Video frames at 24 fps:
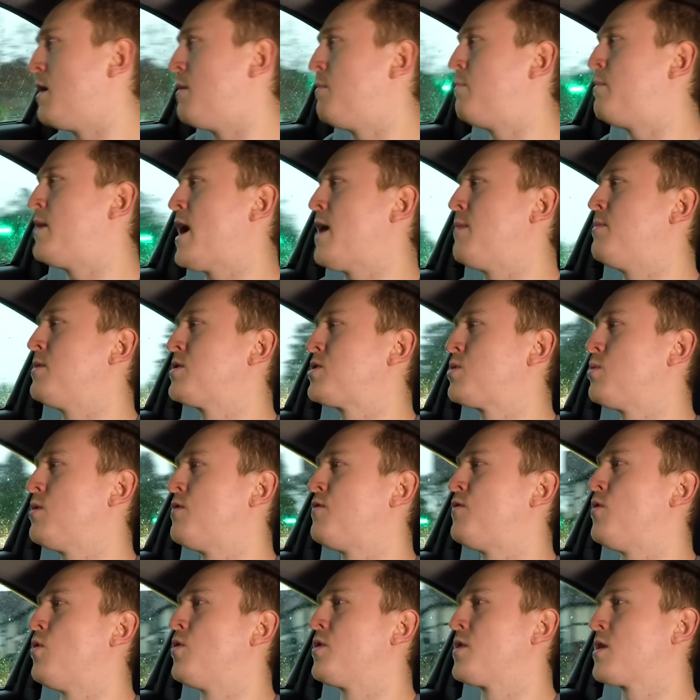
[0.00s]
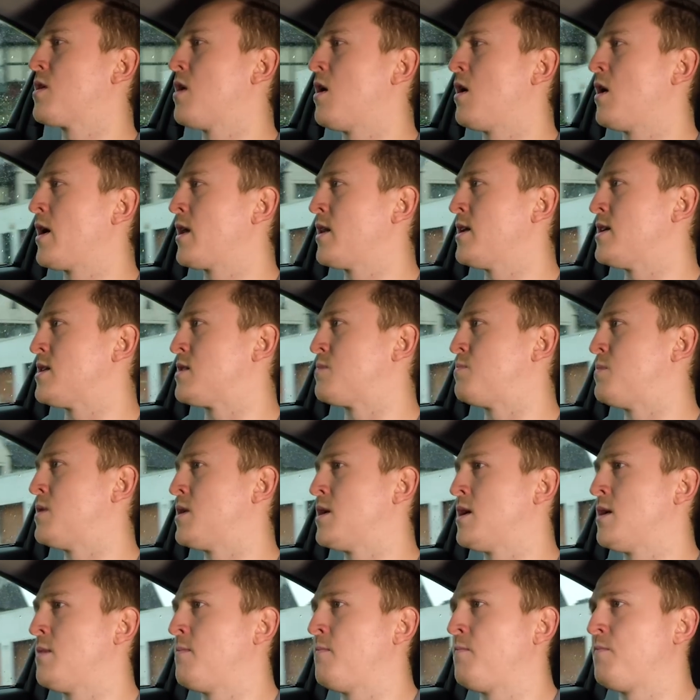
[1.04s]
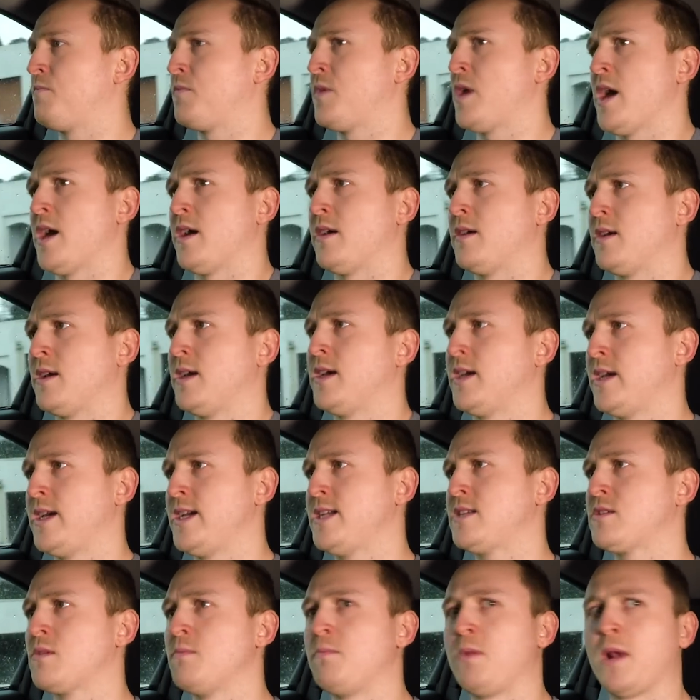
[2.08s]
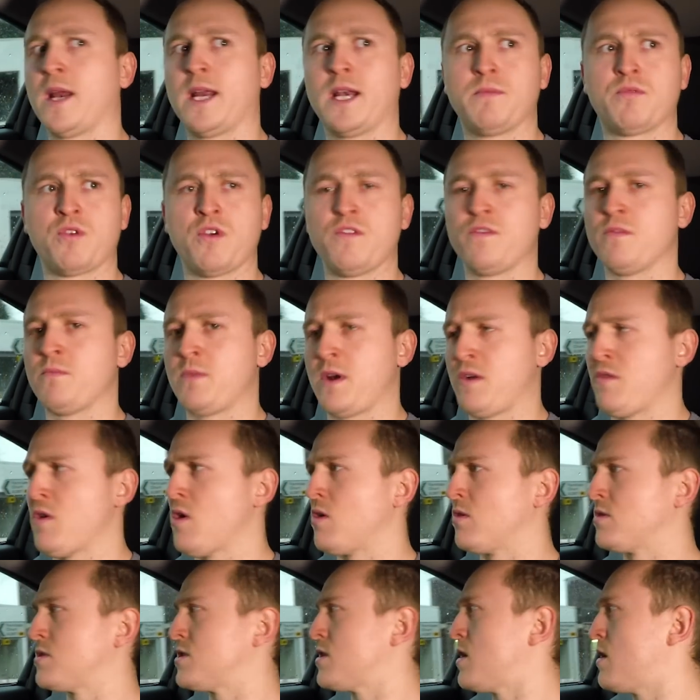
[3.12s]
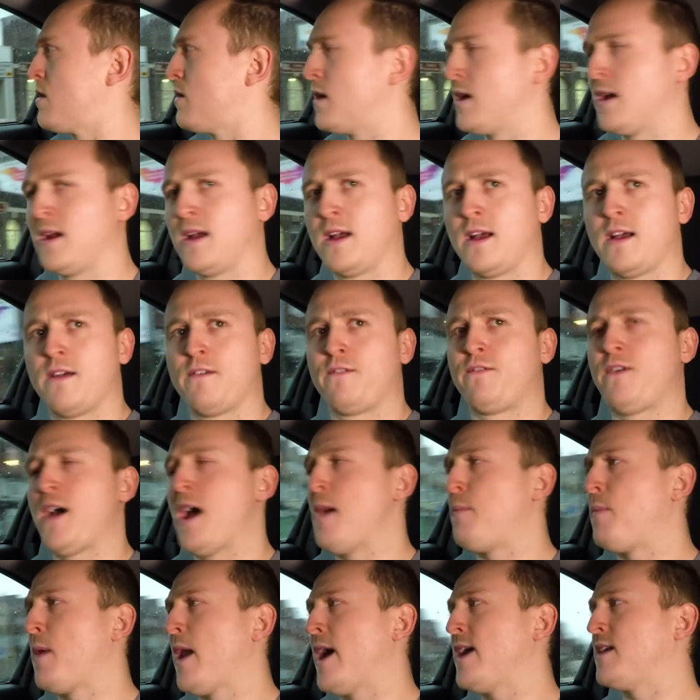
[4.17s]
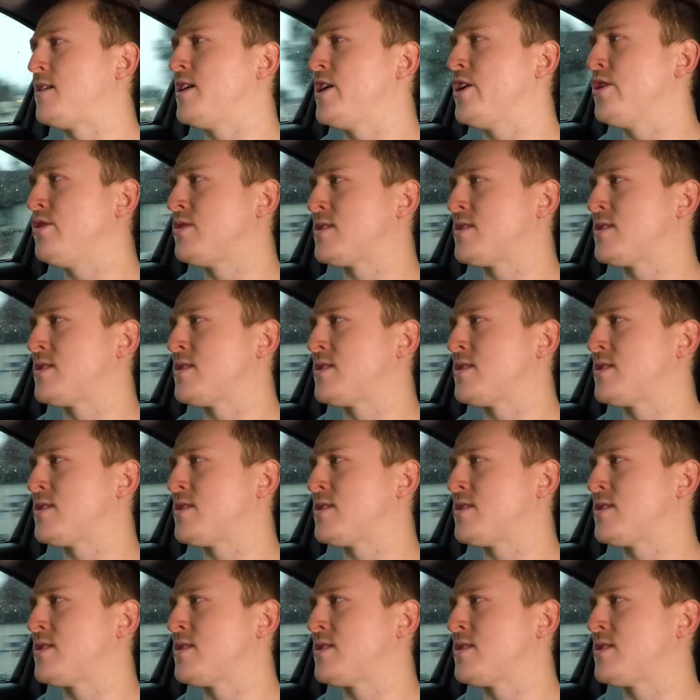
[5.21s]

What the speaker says: be able to afford a car like this. But yeah, he's completely proven me wrong. So fair play to you,